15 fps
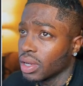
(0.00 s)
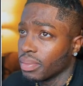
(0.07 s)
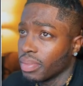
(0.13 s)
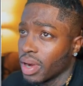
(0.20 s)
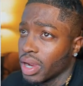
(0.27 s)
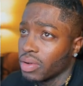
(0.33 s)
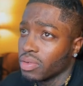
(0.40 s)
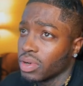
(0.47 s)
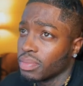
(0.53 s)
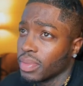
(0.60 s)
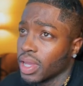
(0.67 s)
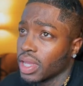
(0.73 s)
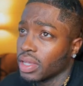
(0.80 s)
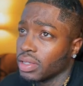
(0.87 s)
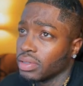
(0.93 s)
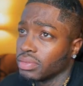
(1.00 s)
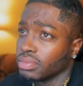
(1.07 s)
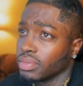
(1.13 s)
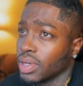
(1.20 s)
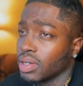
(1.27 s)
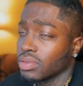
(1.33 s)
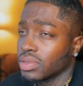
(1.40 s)
I probably would have made
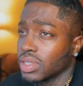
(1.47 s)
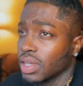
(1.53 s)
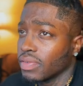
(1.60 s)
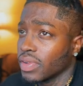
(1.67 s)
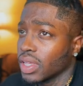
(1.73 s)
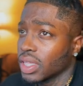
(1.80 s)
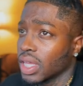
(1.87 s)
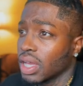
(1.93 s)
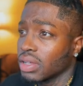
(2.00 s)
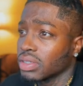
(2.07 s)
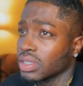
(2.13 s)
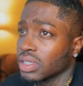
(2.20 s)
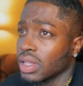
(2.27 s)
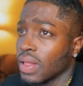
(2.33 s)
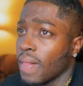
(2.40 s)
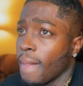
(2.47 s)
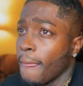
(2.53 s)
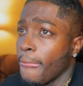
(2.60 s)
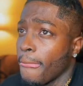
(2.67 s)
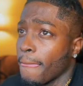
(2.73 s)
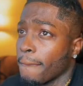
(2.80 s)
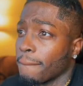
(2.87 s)
about 7,000-8,000. I
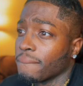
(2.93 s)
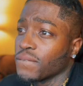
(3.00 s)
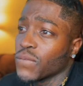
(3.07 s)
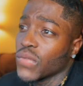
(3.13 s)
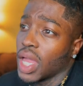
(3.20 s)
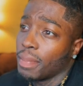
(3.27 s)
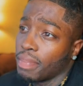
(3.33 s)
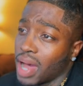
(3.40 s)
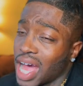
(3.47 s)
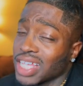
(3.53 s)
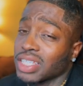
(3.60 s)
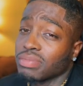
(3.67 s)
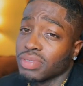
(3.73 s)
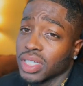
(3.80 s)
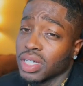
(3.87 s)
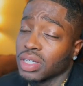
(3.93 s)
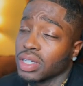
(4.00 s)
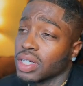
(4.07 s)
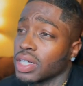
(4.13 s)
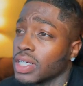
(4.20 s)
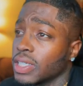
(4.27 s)
possibly could have